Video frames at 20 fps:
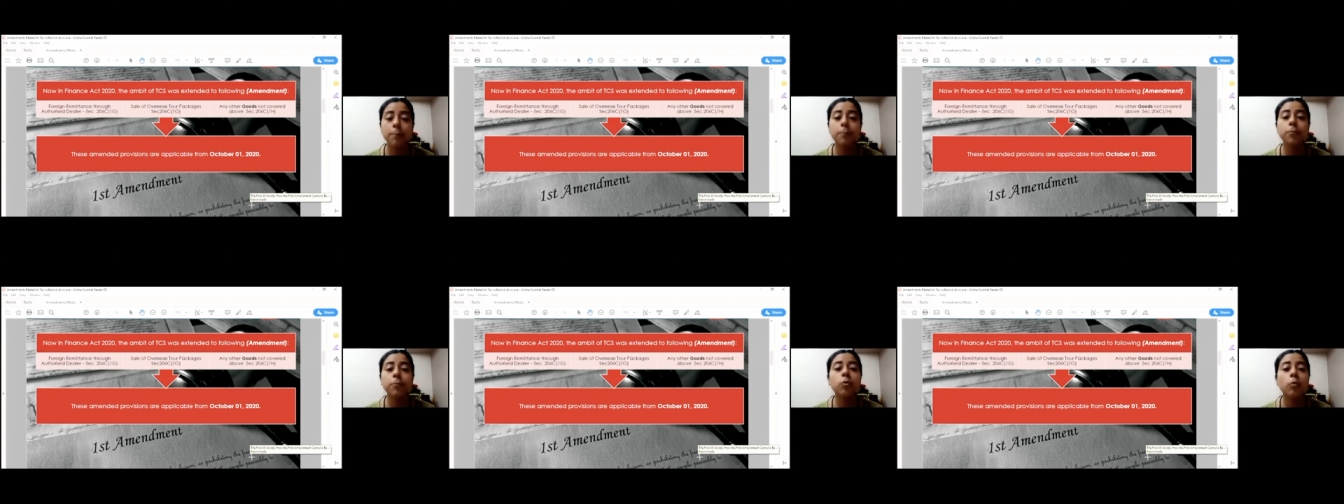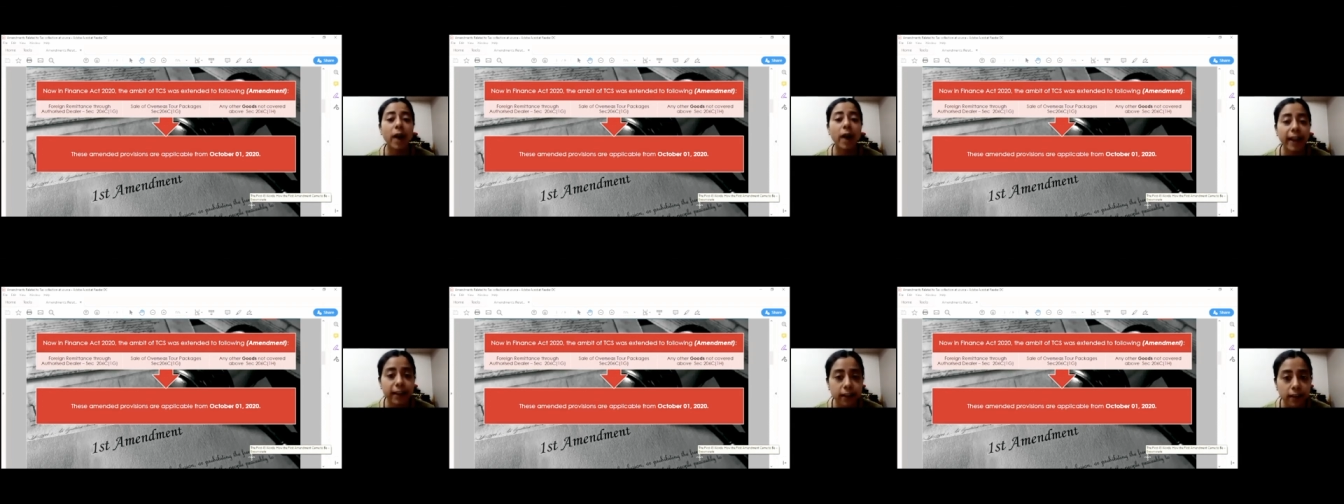
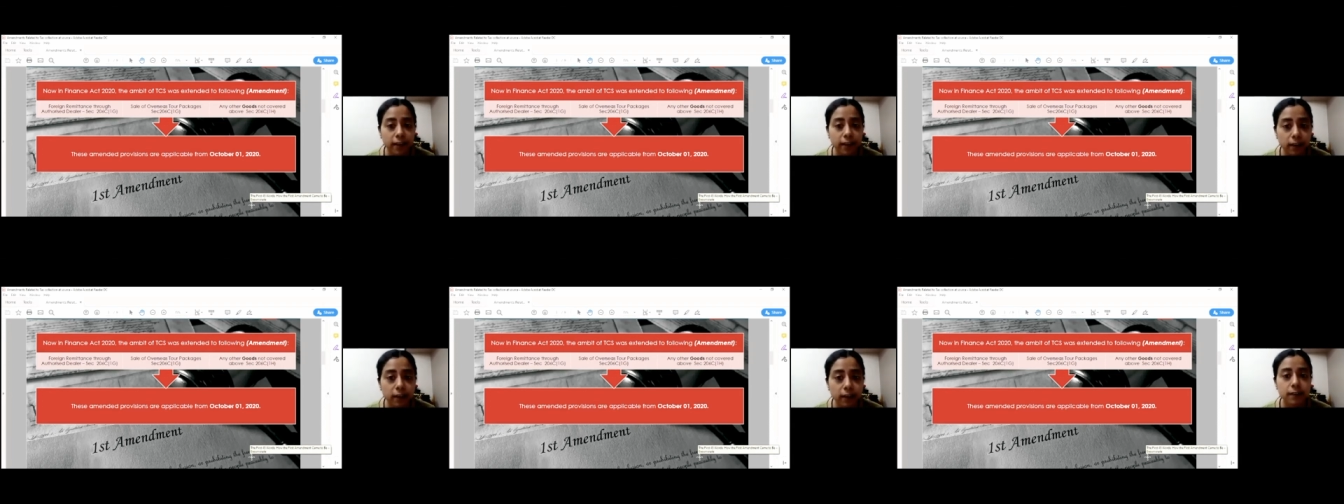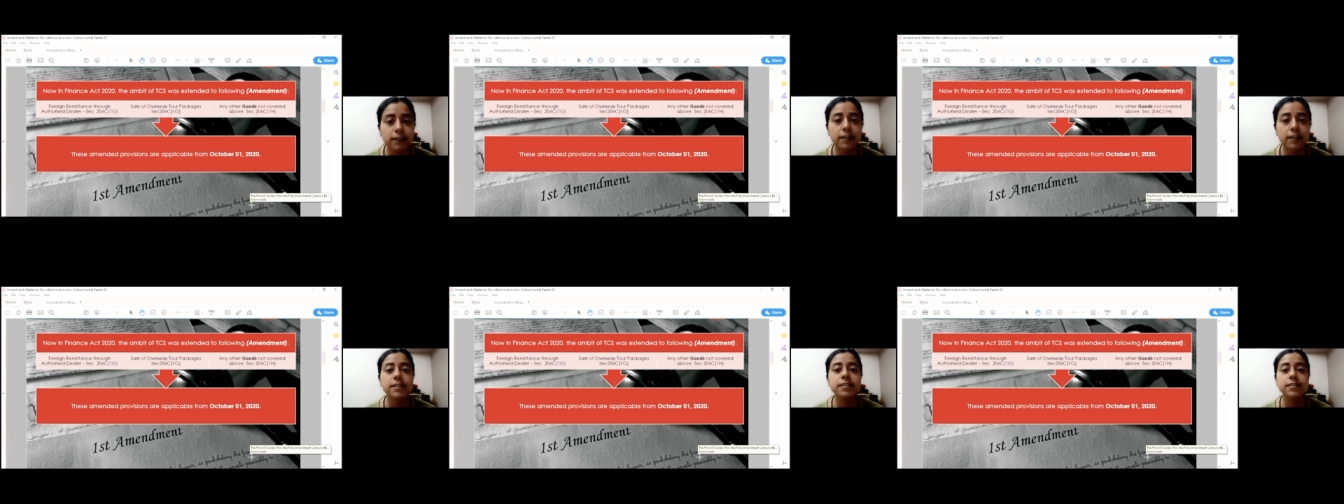provided
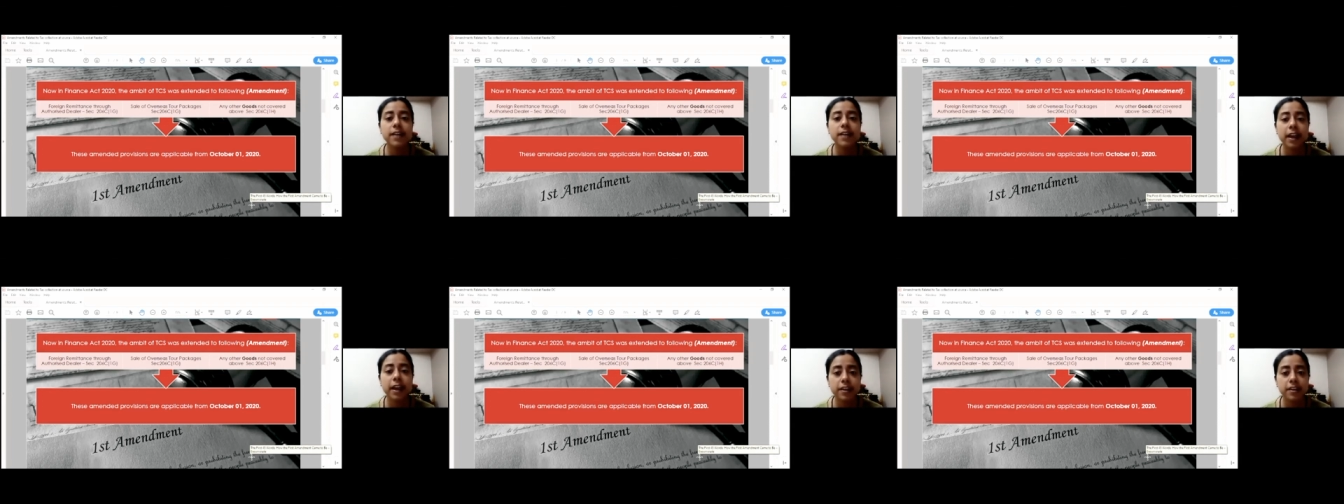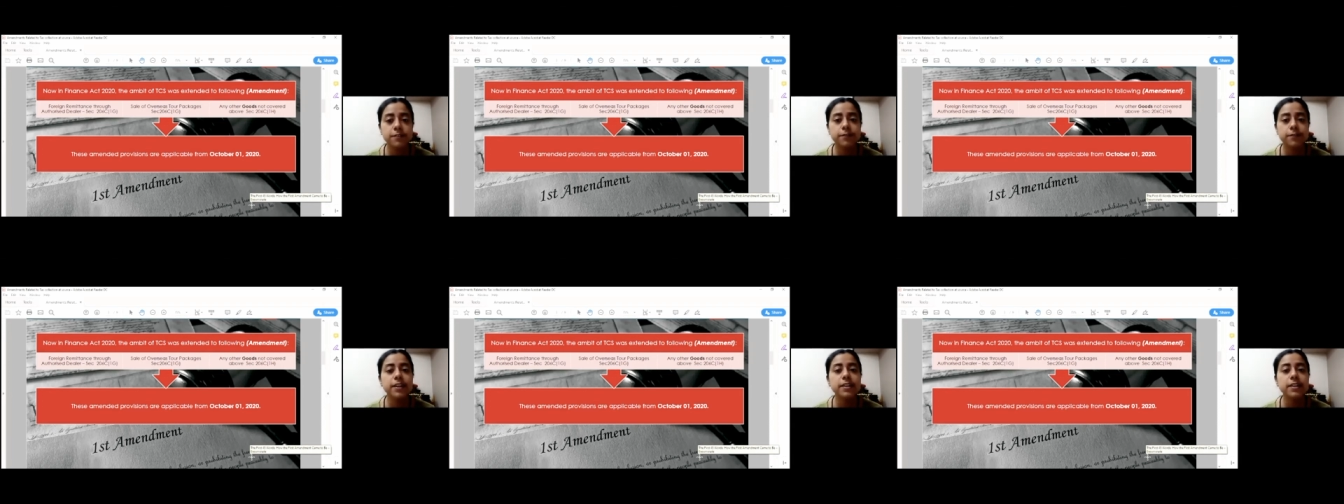they
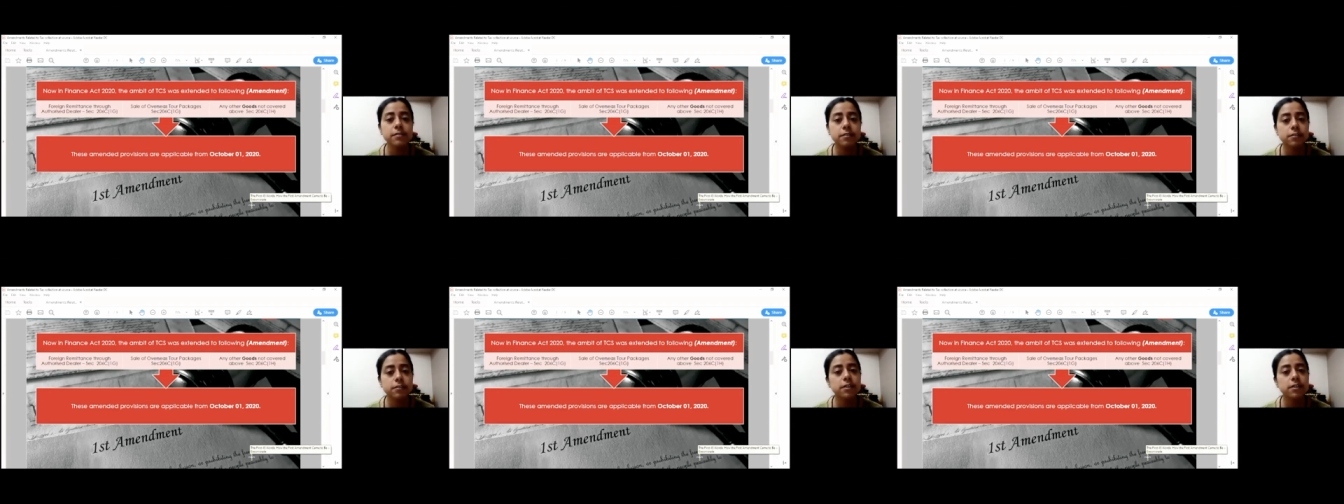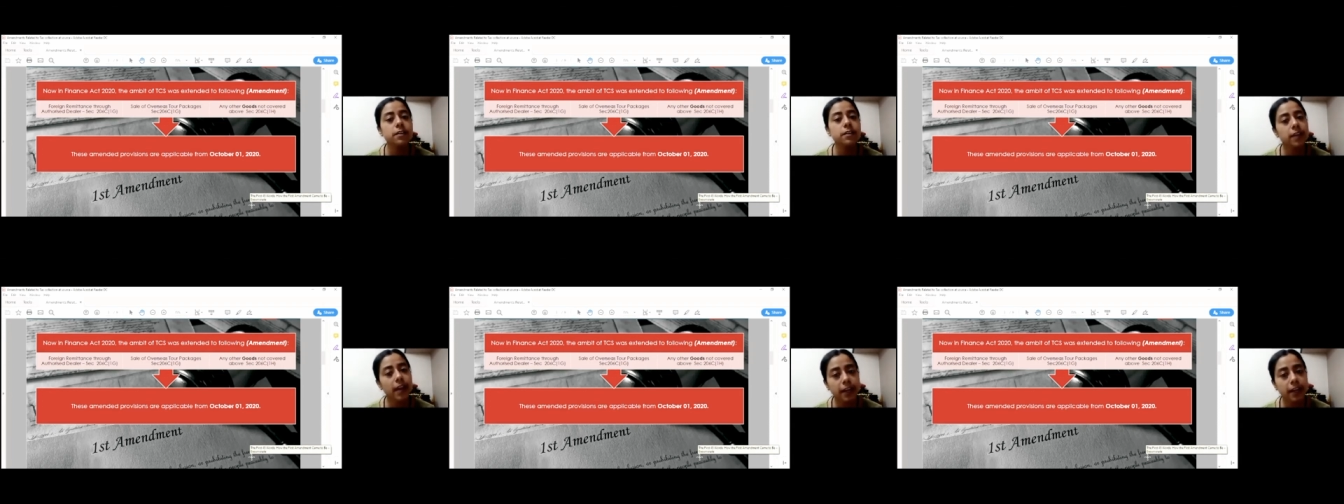satisfy certain